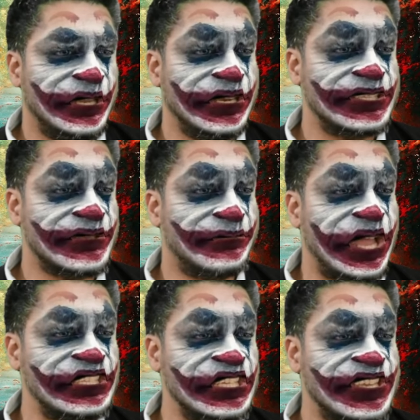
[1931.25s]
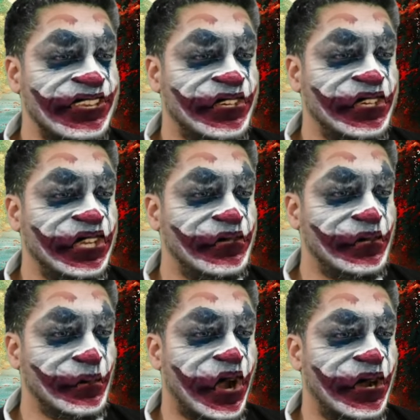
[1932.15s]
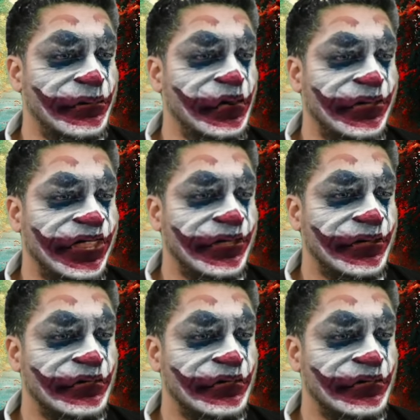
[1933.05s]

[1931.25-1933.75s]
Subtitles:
it's a pretty standard issue war movie.